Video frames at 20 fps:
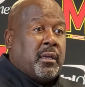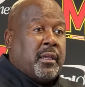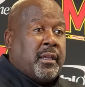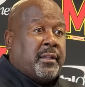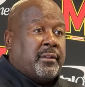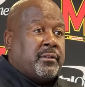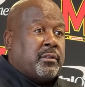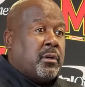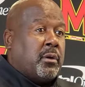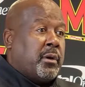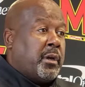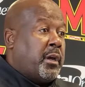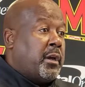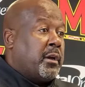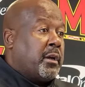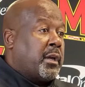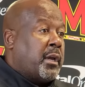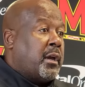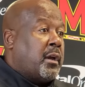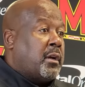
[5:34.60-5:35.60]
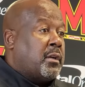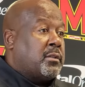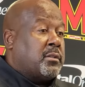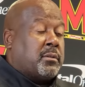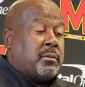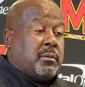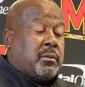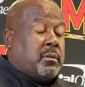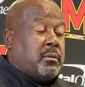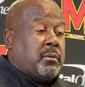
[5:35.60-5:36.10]
And so Eric
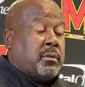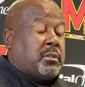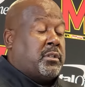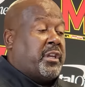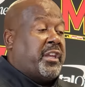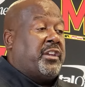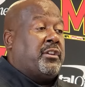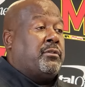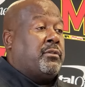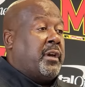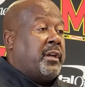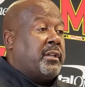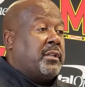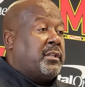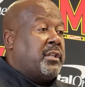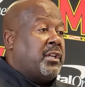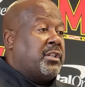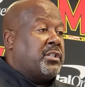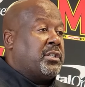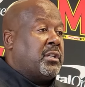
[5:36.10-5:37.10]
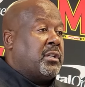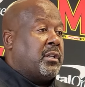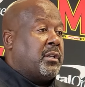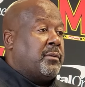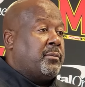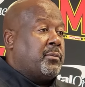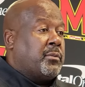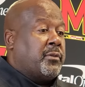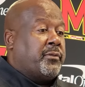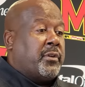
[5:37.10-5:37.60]
Harris was a great addition,
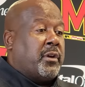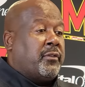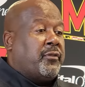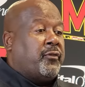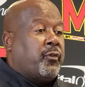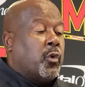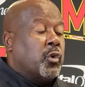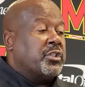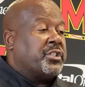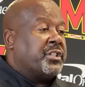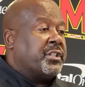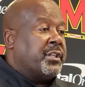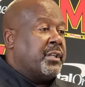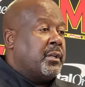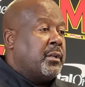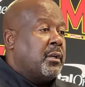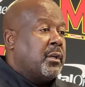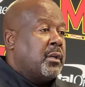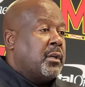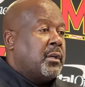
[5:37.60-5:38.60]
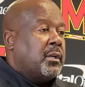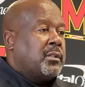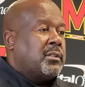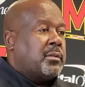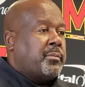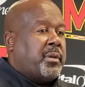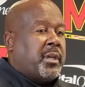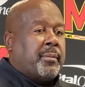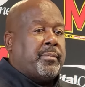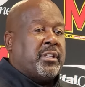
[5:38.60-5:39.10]
and we're very fortunate
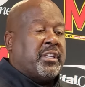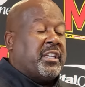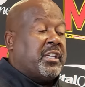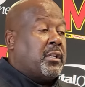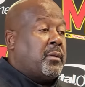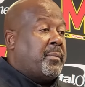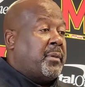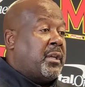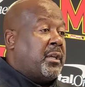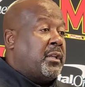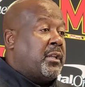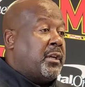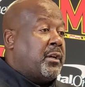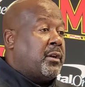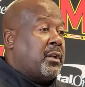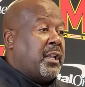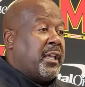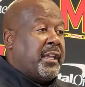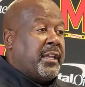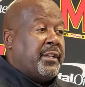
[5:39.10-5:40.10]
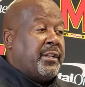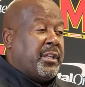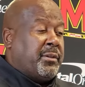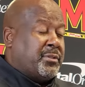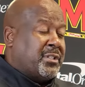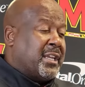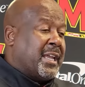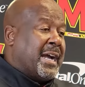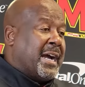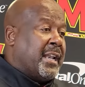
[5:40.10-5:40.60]
to be able to get him in here late. He
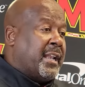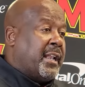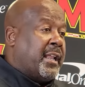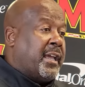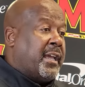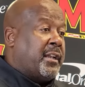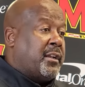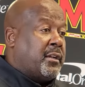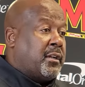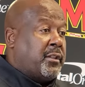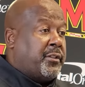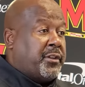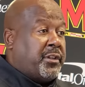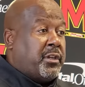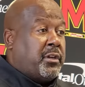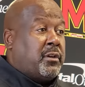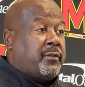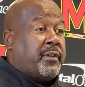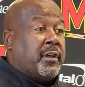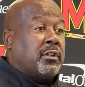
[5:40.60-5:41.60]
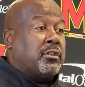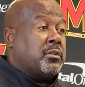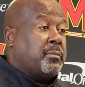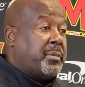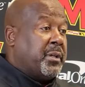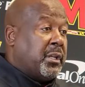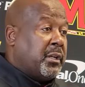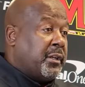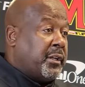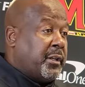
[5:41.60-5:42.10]
was a guy that had another year of
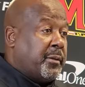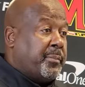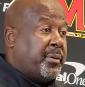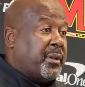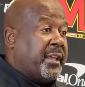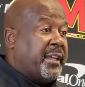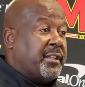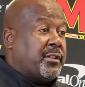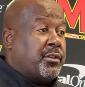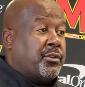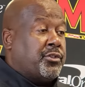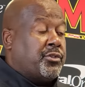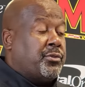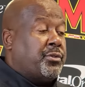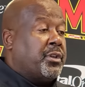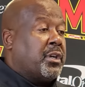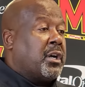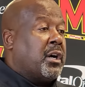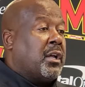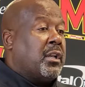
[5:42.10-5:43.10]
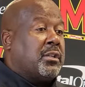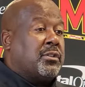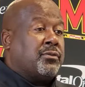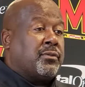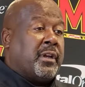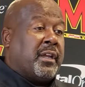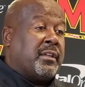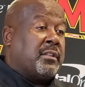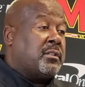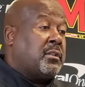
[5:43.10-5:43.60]
eligibility to play at the junior college
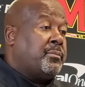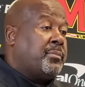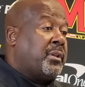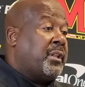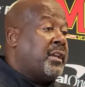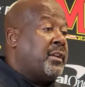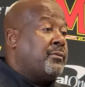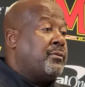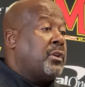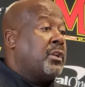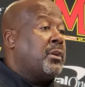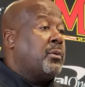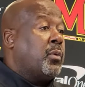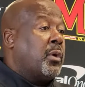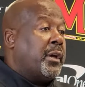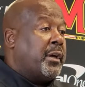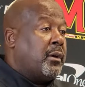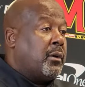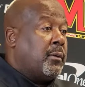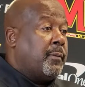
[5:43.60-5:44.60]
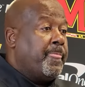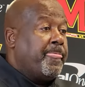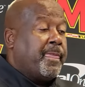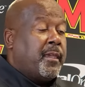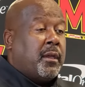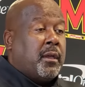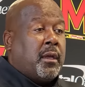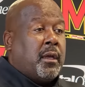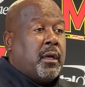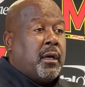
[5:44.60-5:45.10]
ranks and played really well.
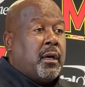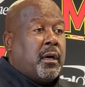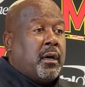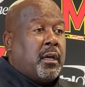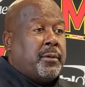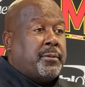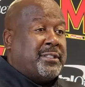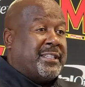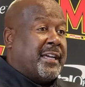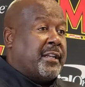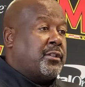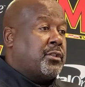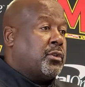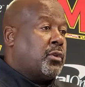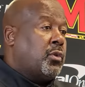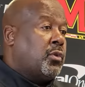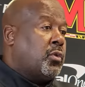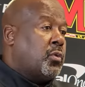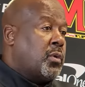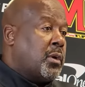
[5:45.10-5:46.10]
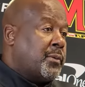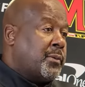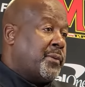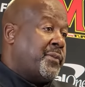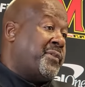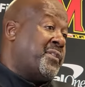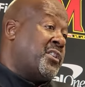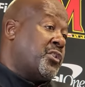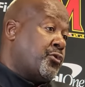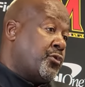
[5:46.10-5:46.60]
He was at a school where we
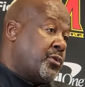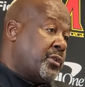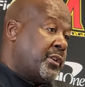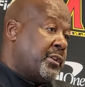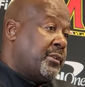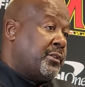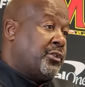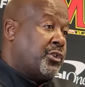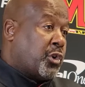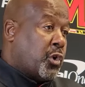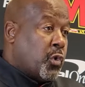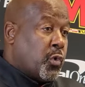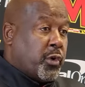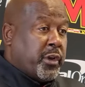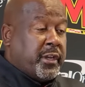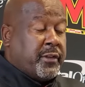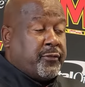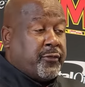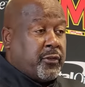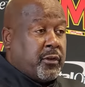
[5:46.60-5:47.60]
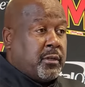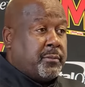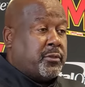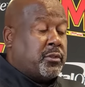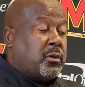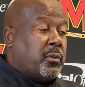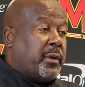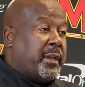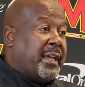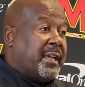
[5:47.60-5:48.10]
recruited Jacorian from,
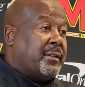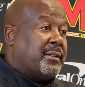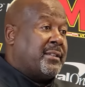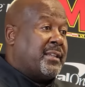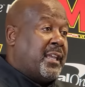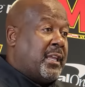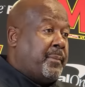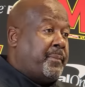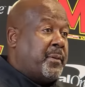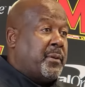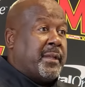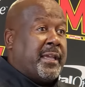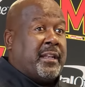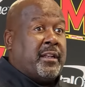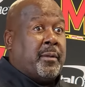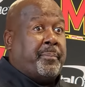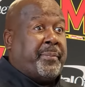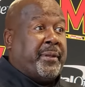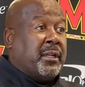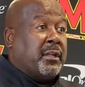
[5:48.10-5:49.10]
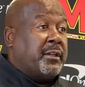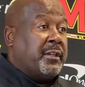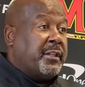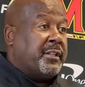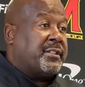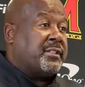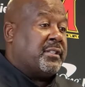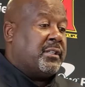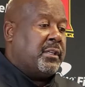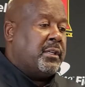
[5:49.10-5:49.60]
so we had tape and had ability
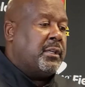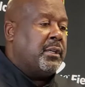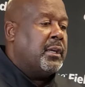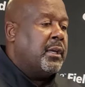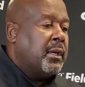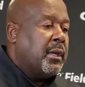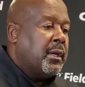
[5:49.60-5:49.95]
to see